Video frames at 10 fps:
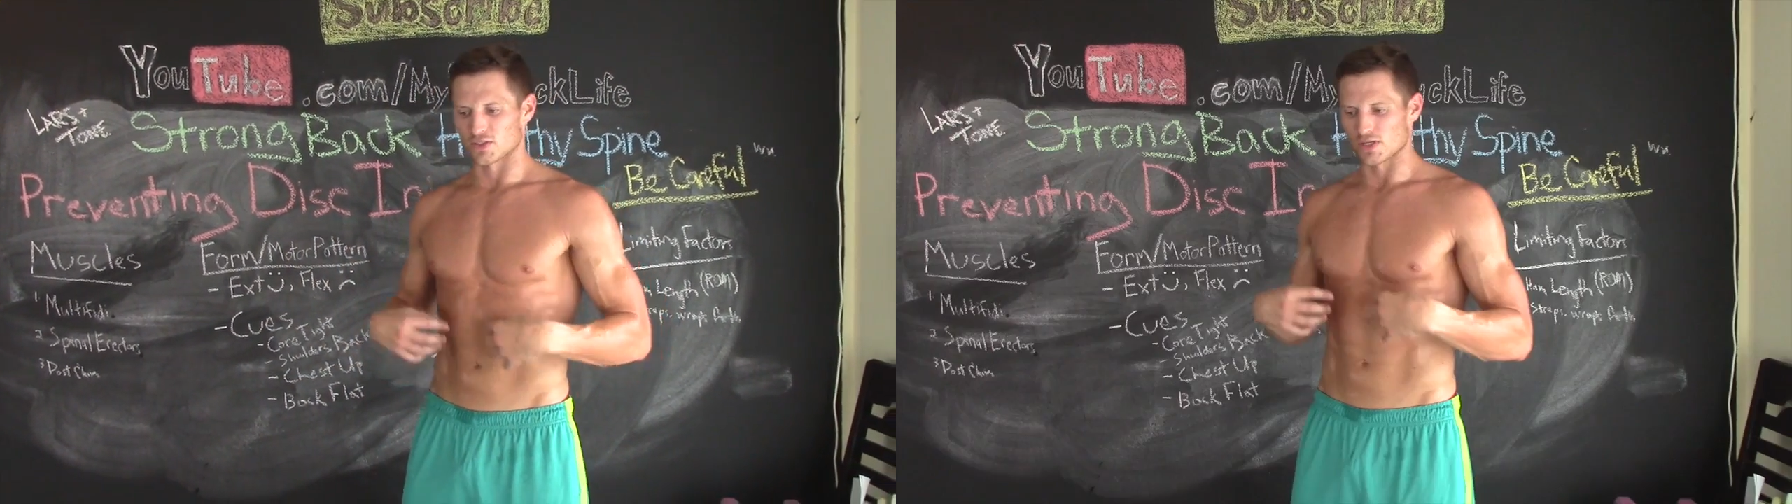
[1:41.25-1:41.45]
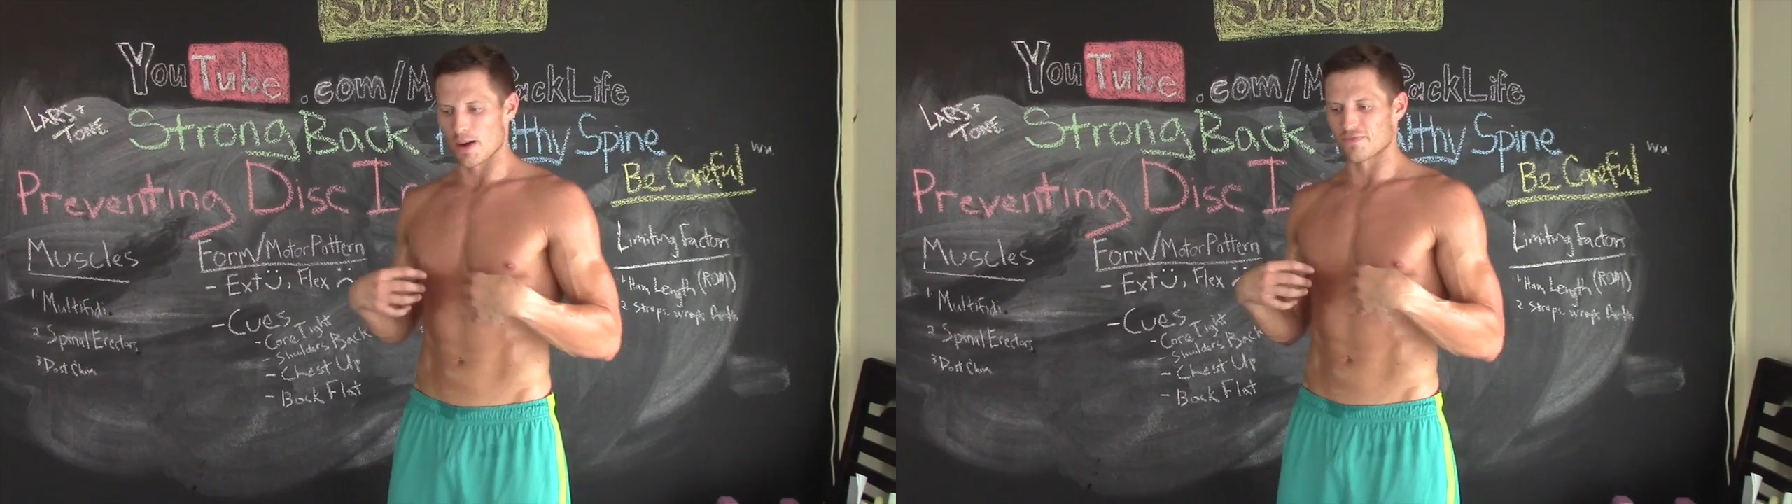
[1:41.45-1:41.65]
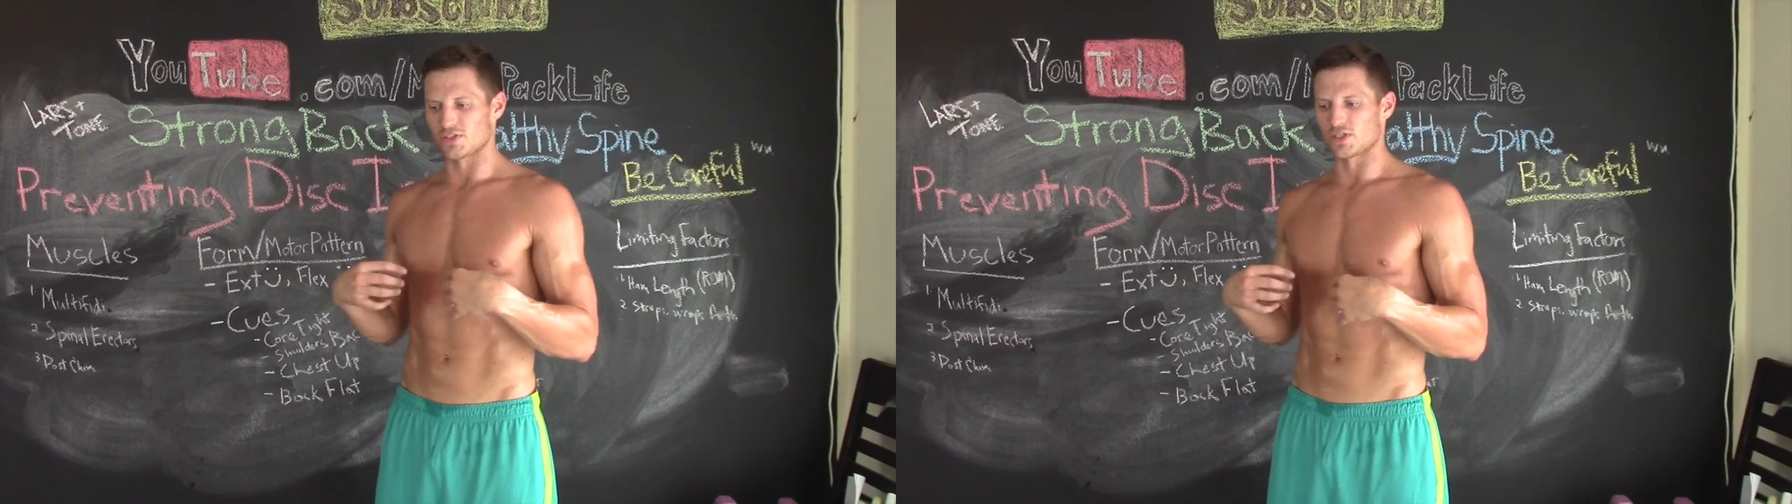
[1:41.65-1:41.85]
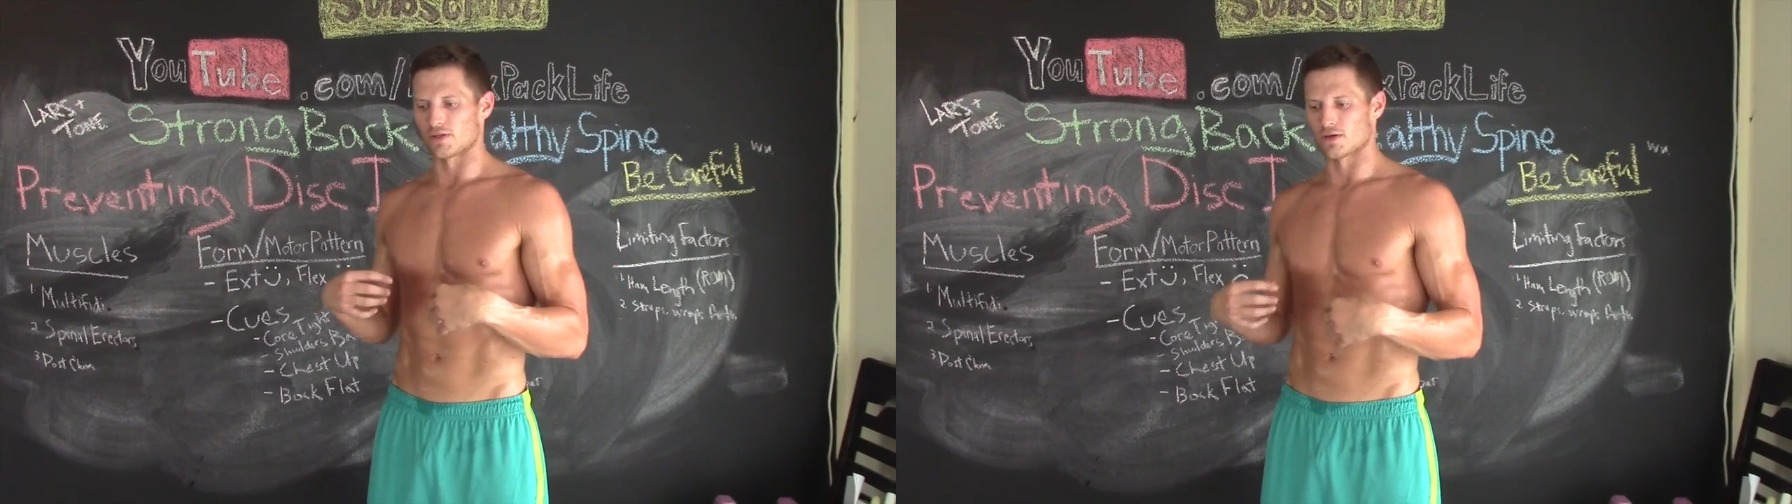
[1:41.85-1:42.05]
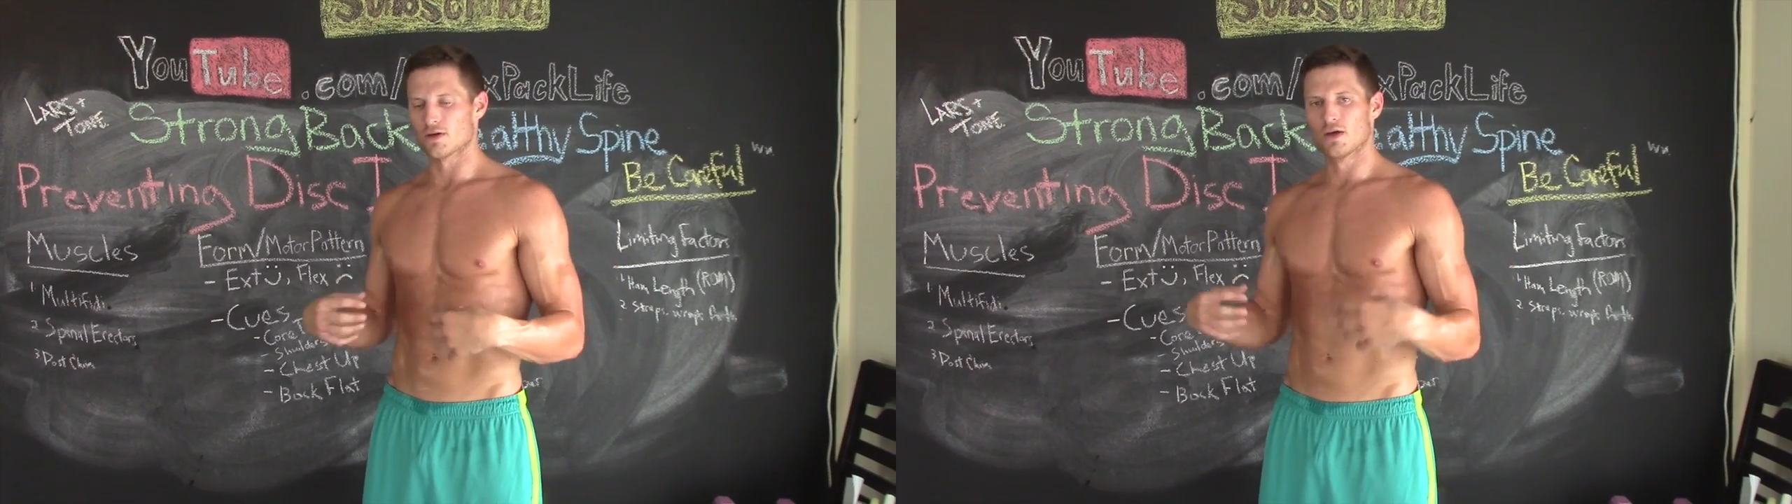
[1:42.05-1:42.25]
on top of each
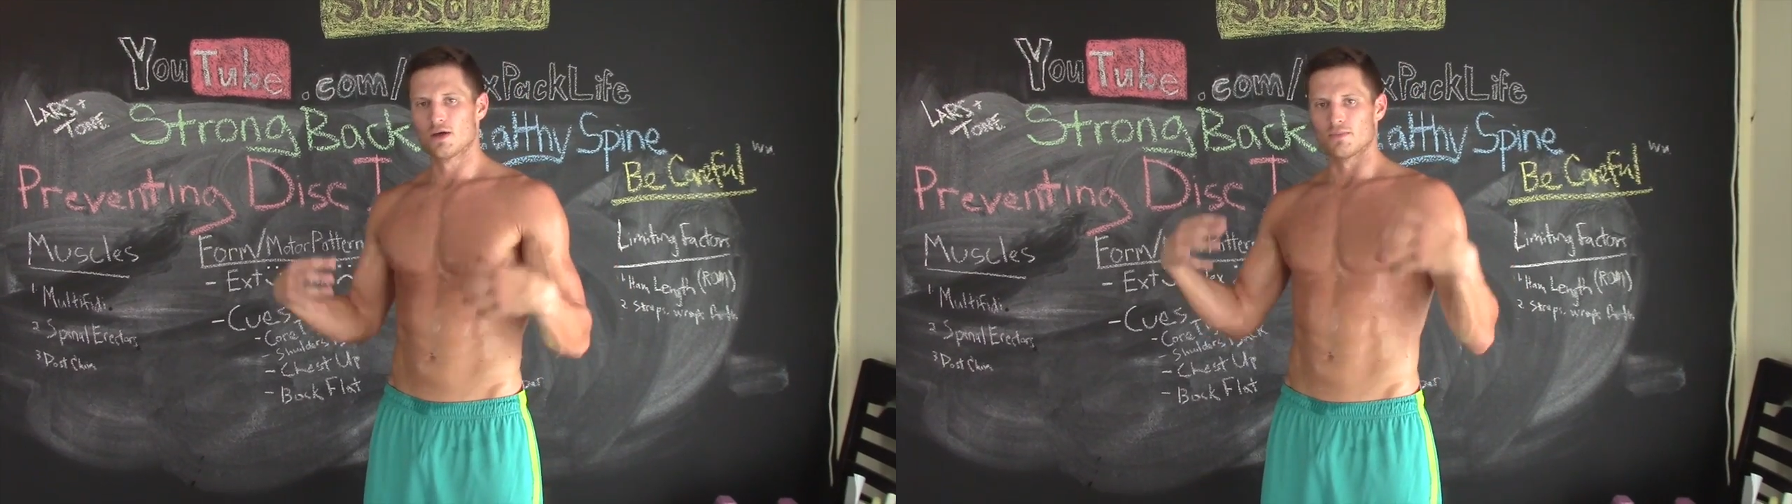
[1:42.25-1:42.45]
other,